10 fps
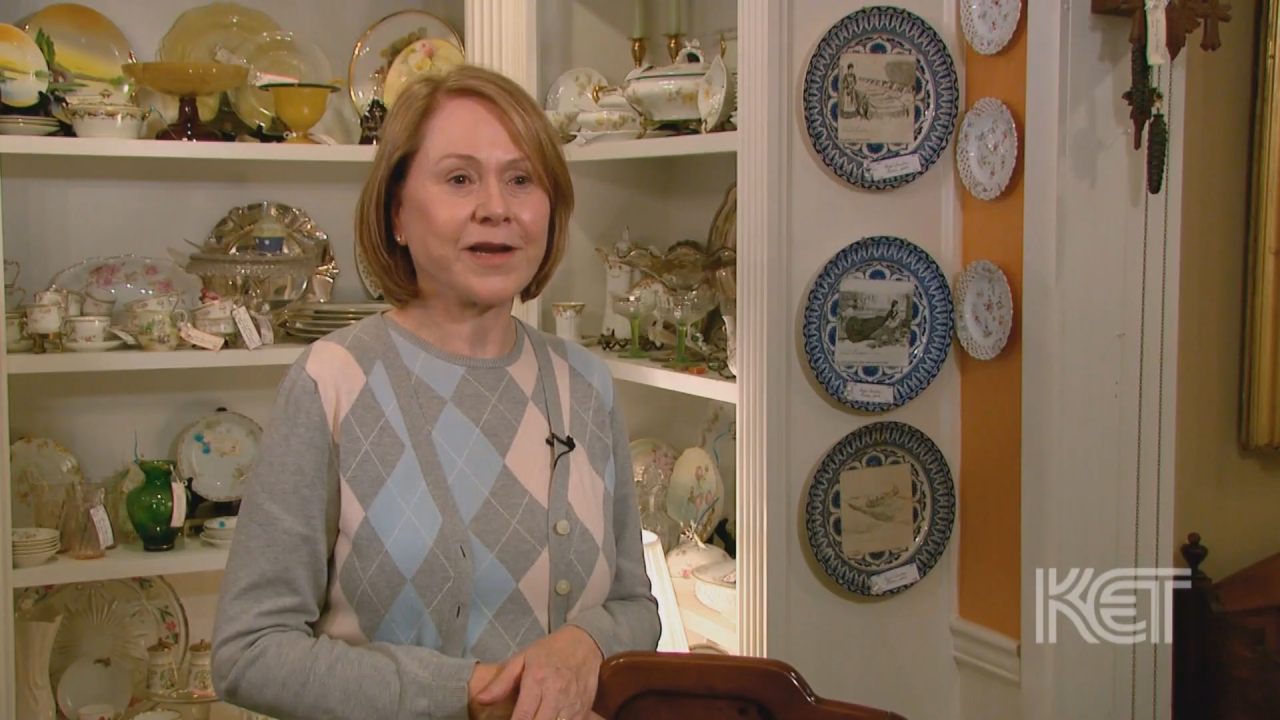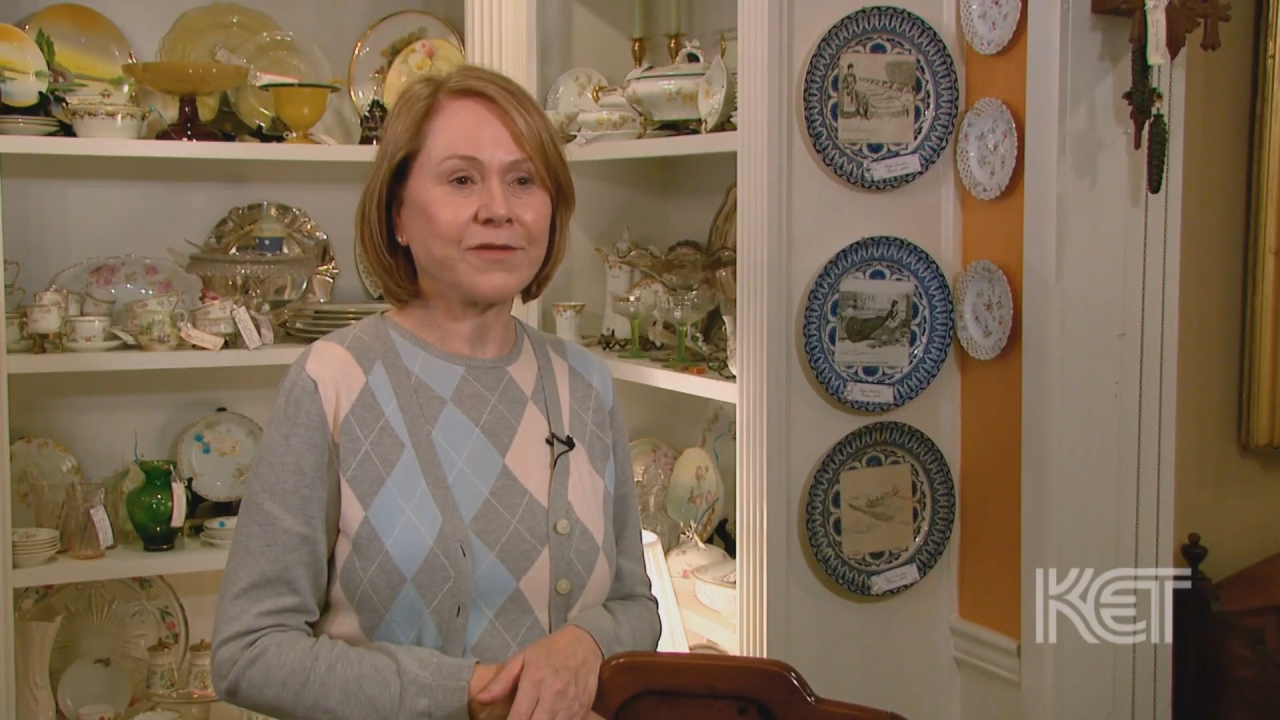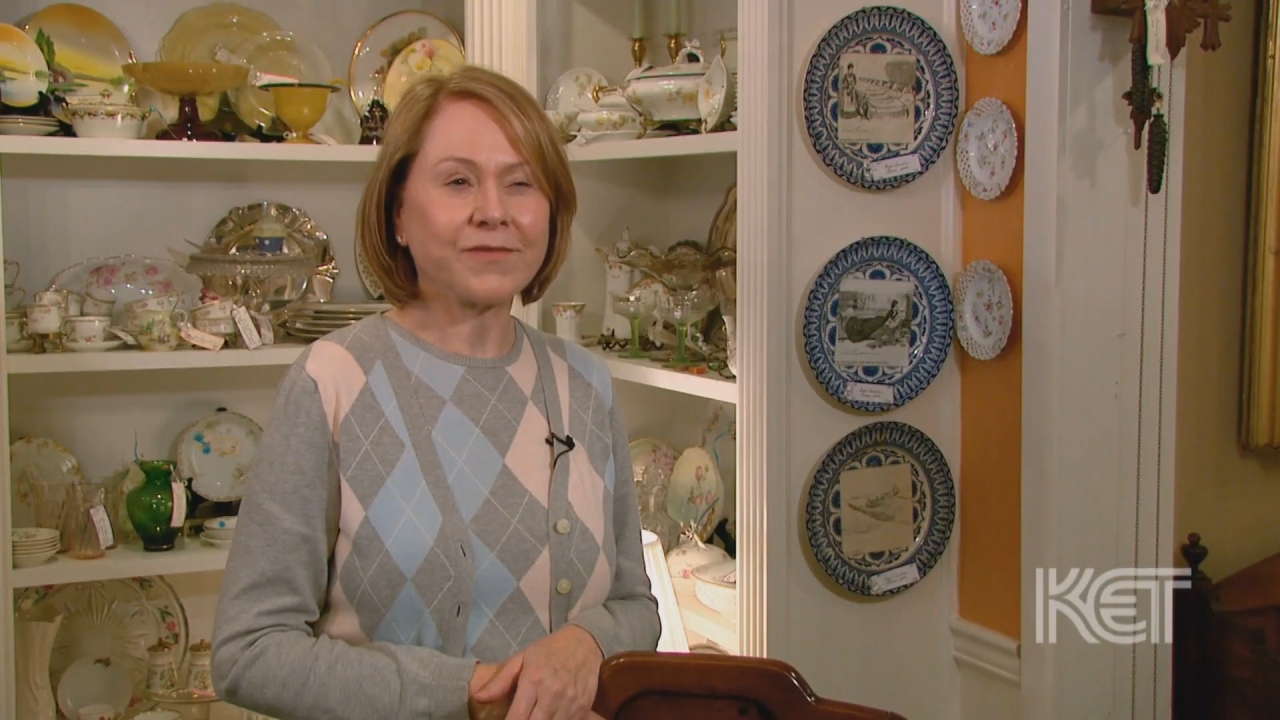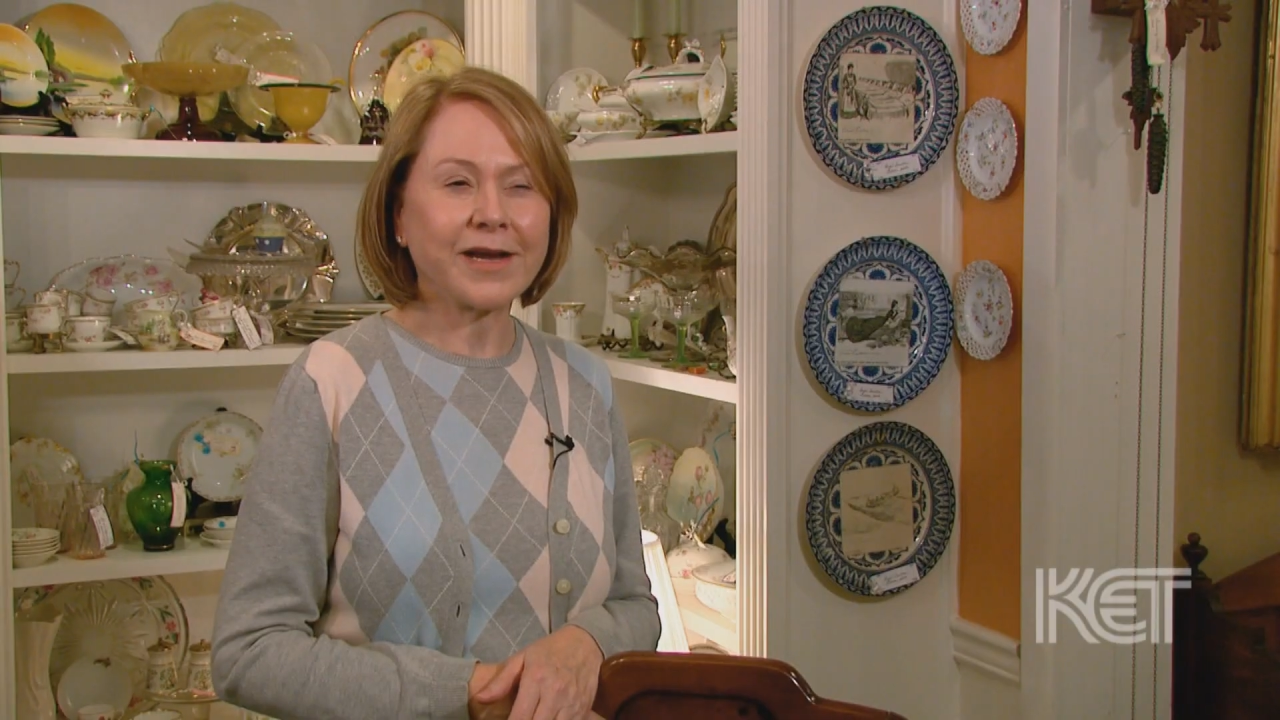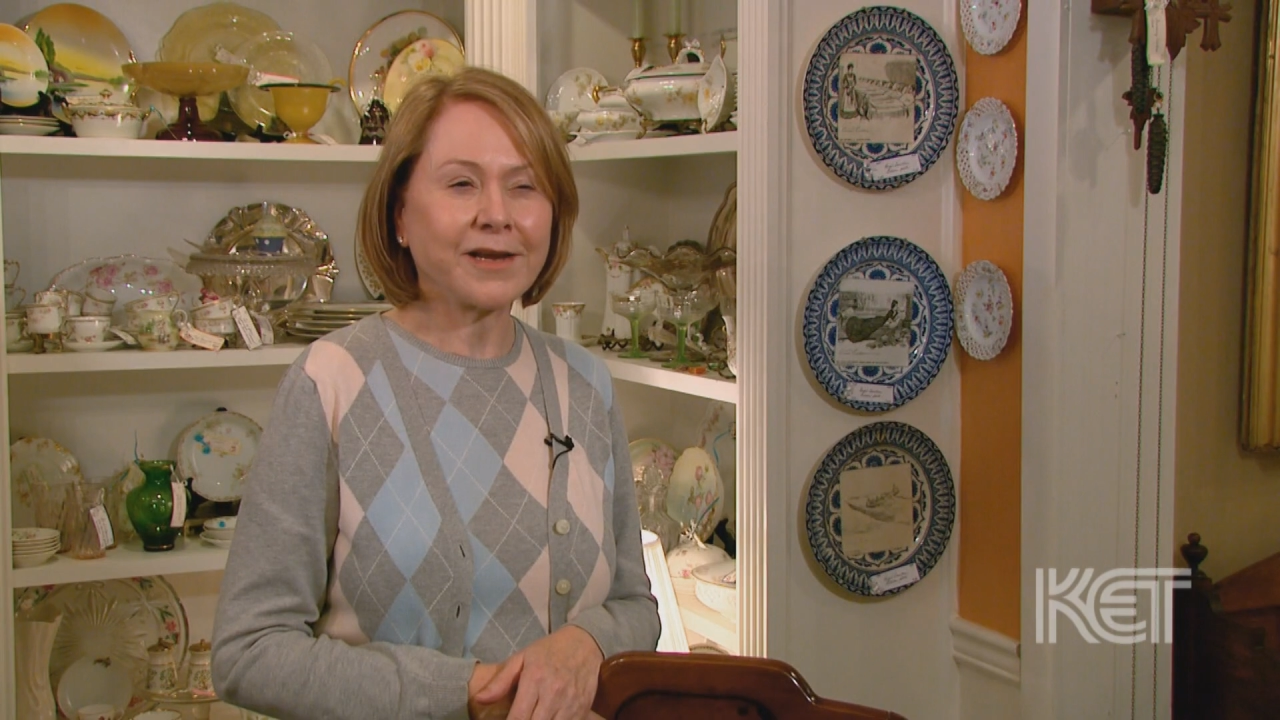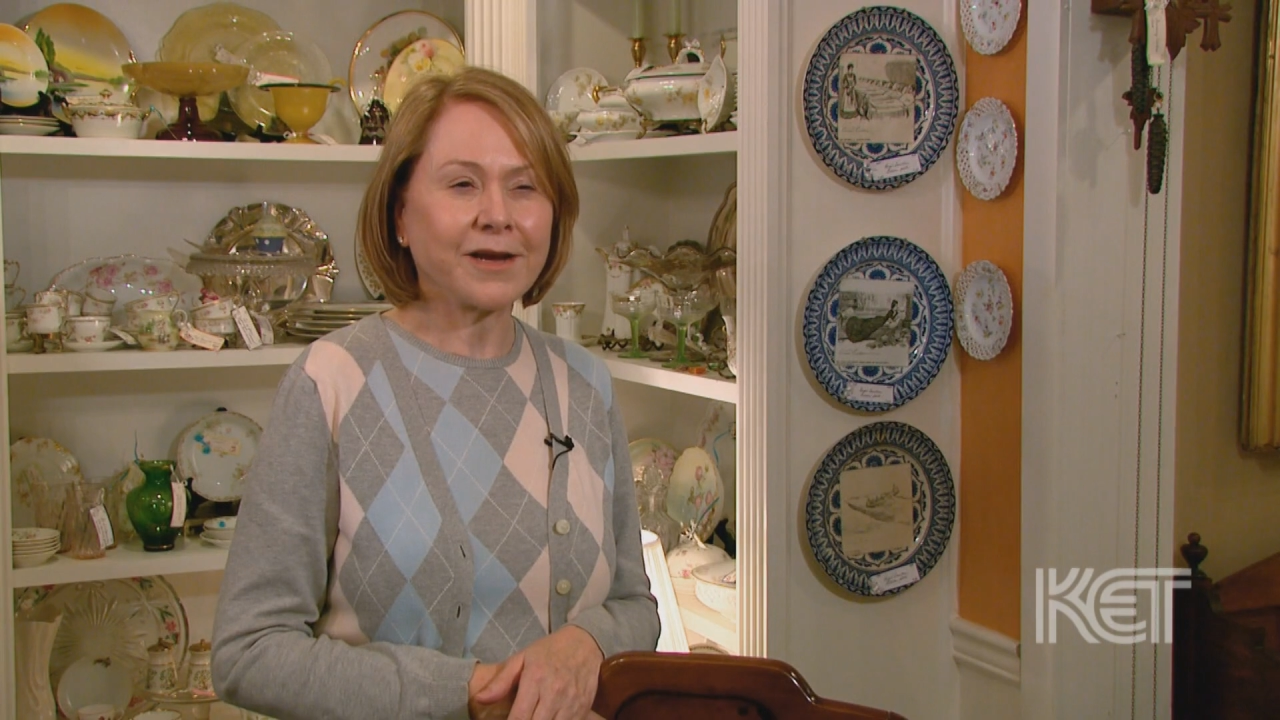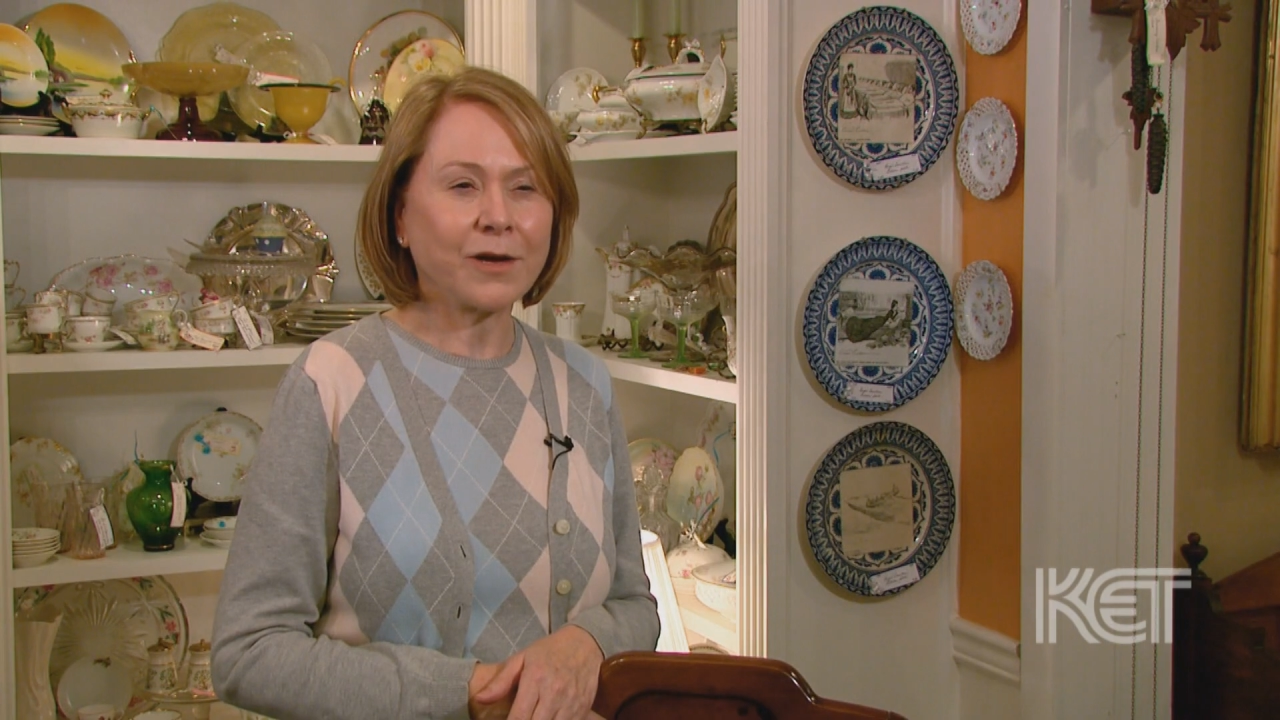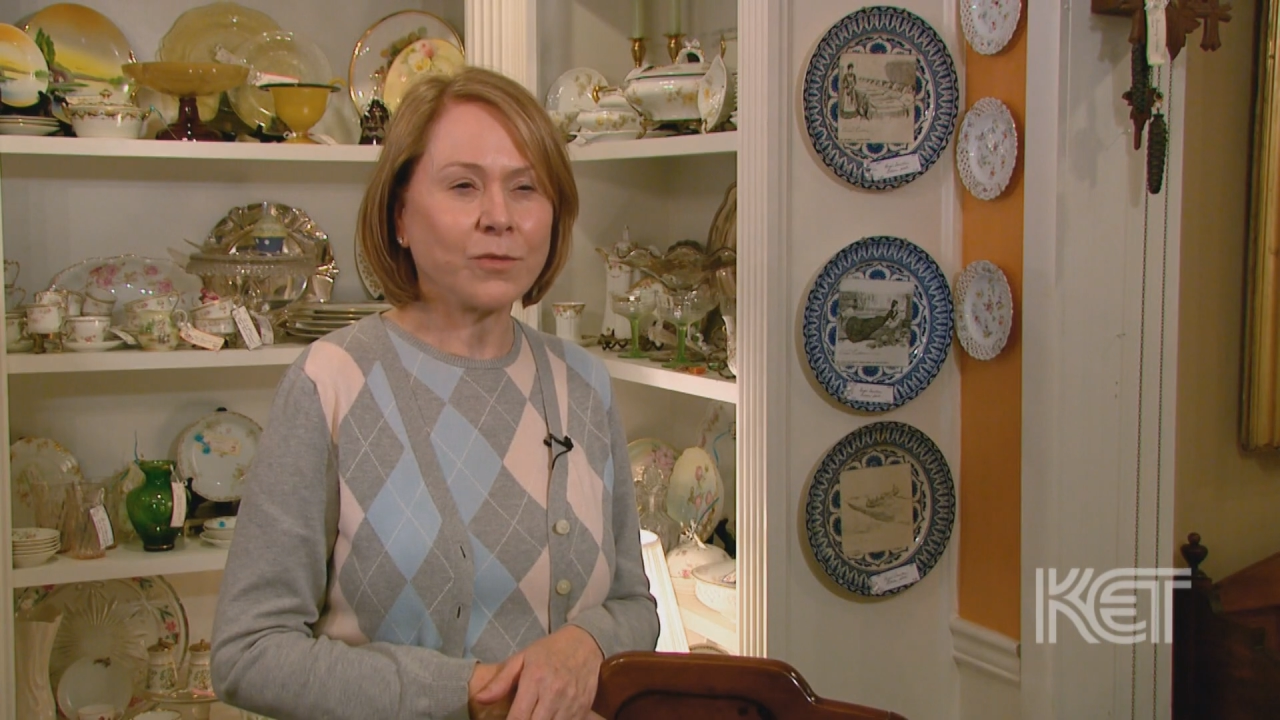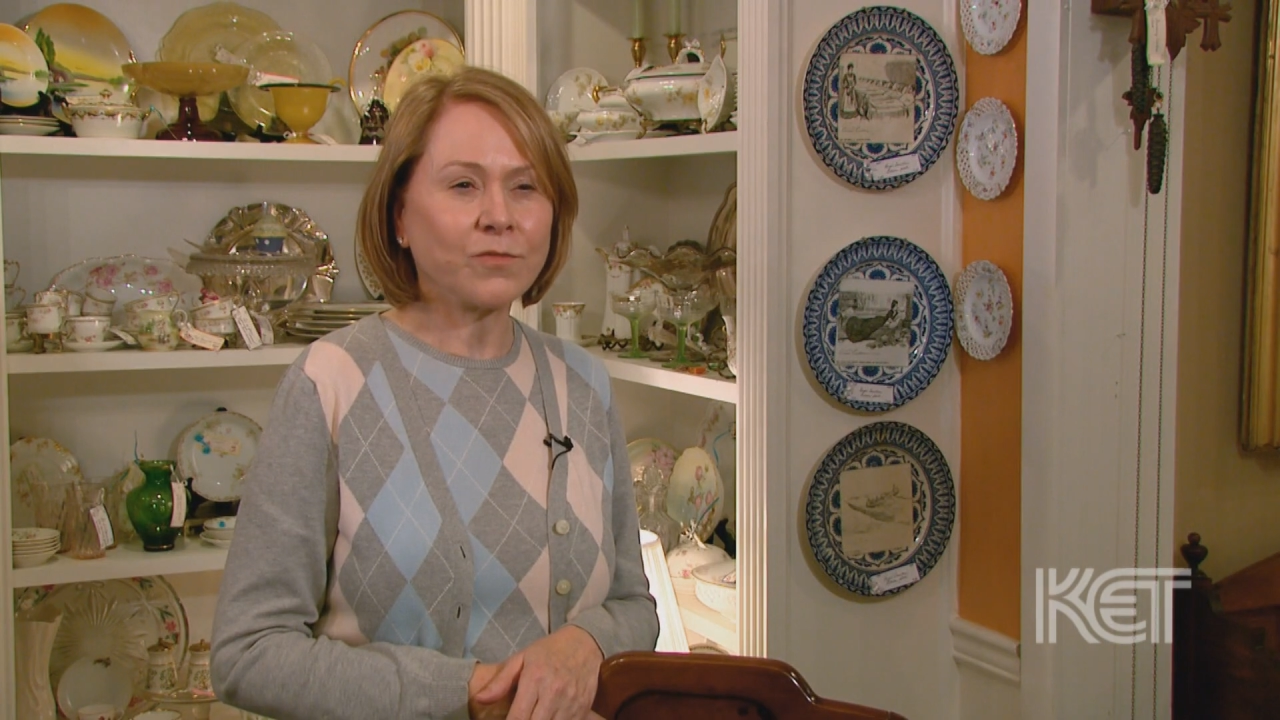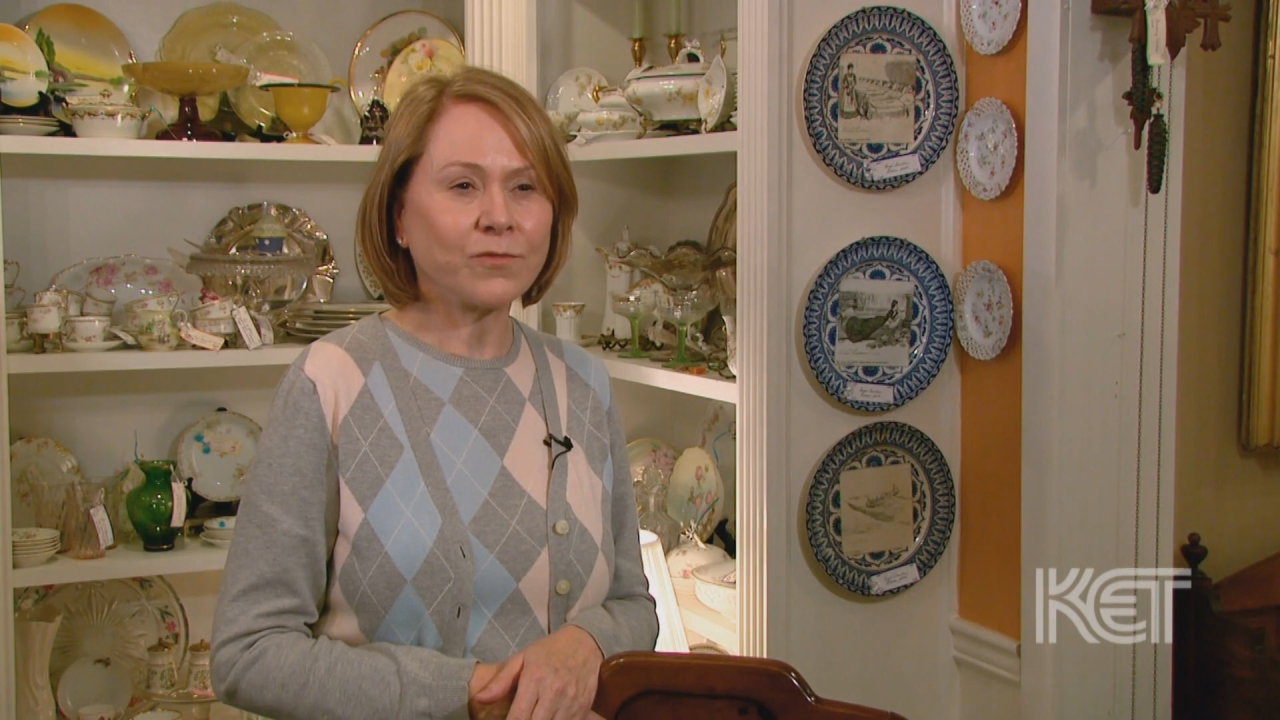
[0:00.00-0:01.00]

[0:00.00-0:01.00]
to find a home